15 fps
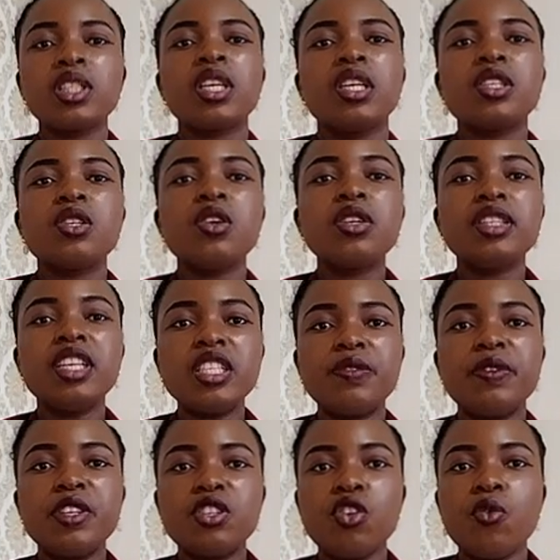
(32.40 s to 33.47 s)
So this
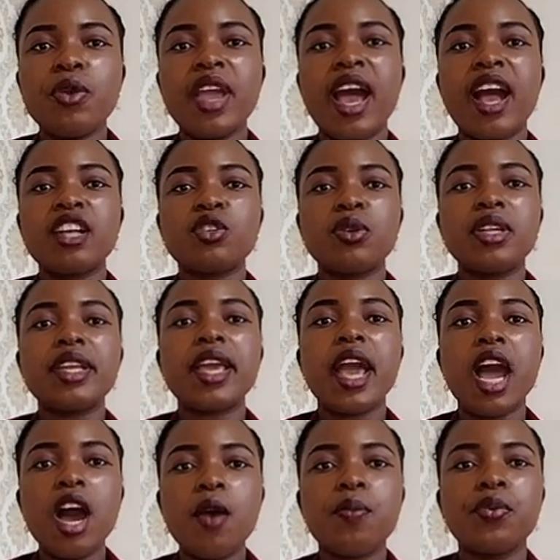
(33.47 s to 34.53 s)
video will actually
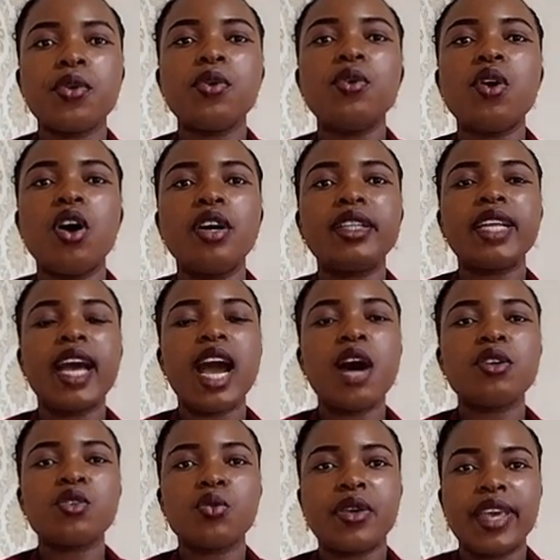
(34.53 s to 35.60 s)
help you on how
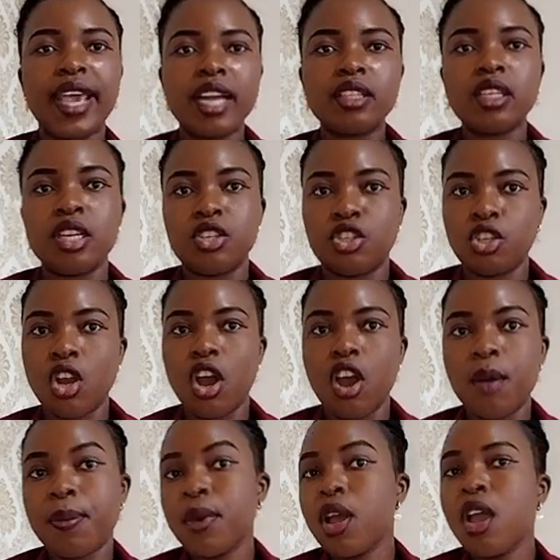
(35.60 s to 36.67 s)
to get a
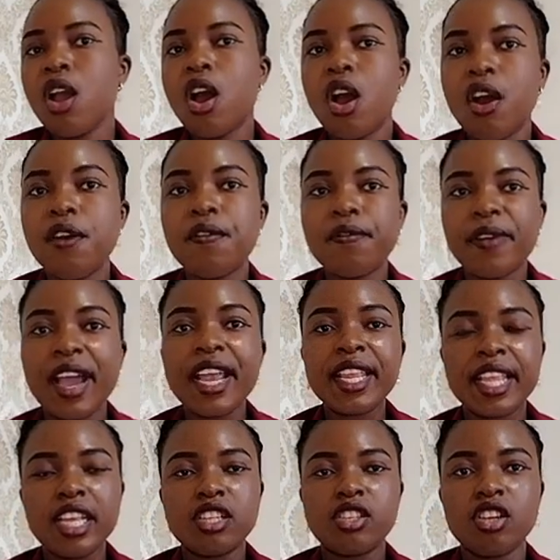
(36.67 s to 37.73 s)
job or find
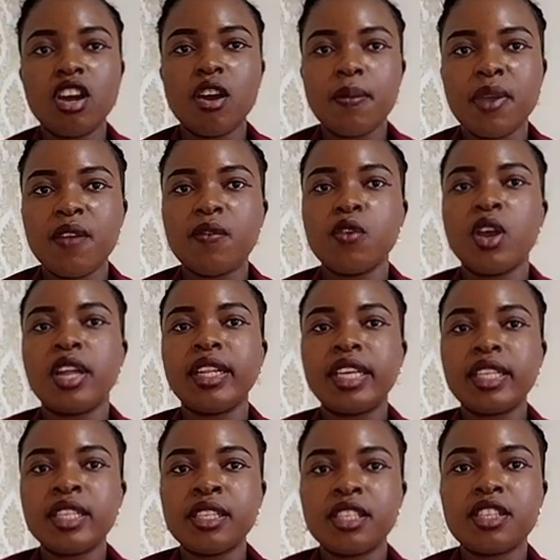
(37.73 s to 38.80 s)
a job if you are
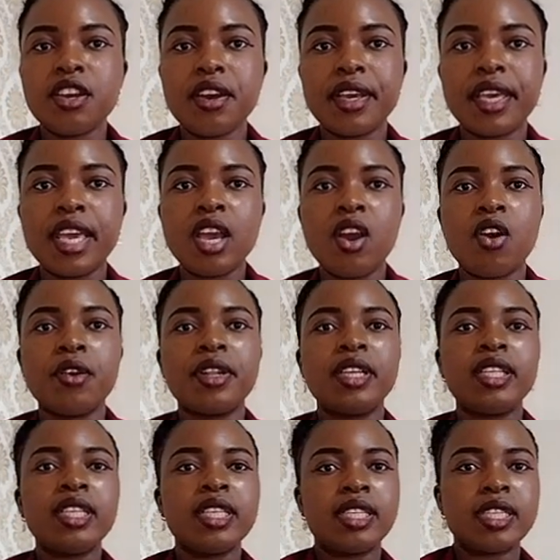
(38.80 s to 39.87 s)
in Turkey or
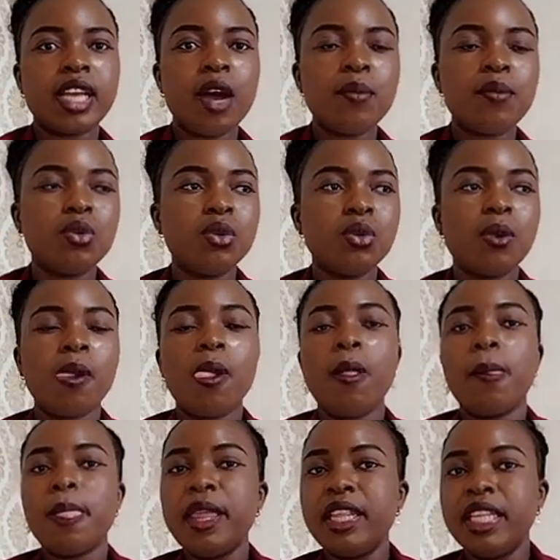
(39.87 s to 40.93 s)
in Istanbul,
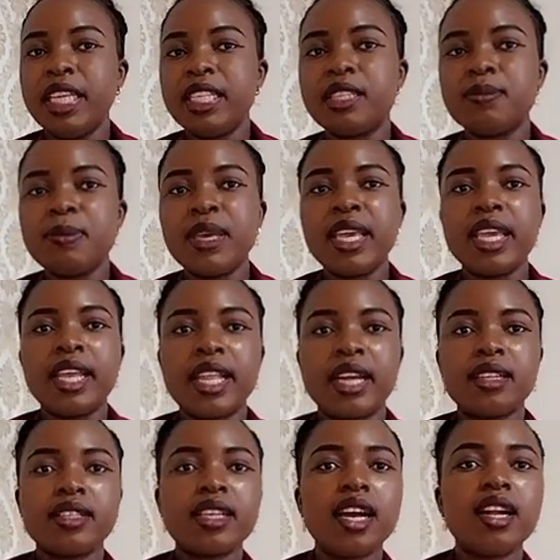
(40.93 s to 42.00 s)
in Izmir, in
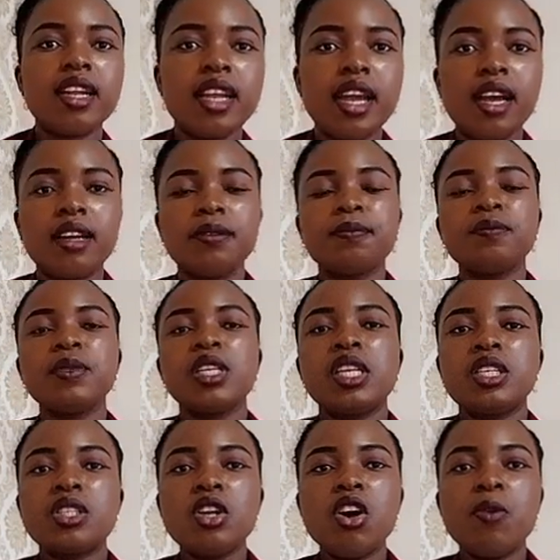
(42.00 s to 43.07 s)
Antalya.
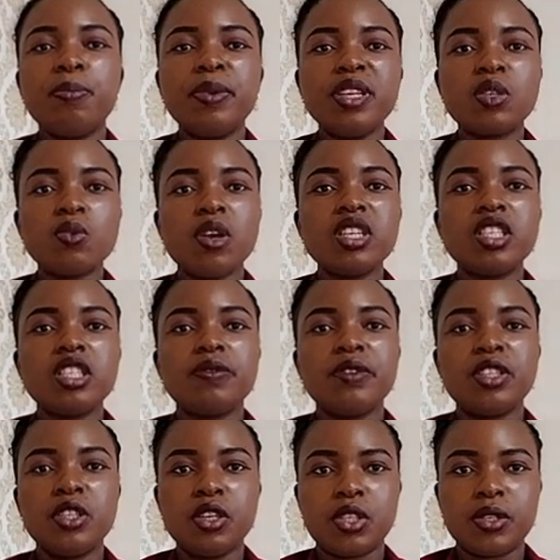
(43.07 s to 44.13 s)
So please watch this
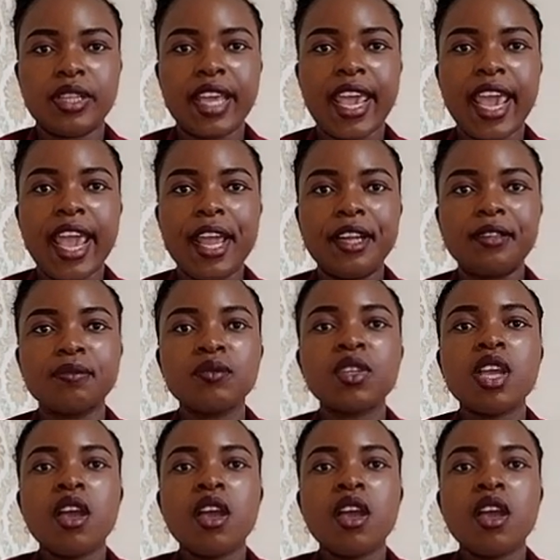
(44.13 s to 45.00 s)
video to the end.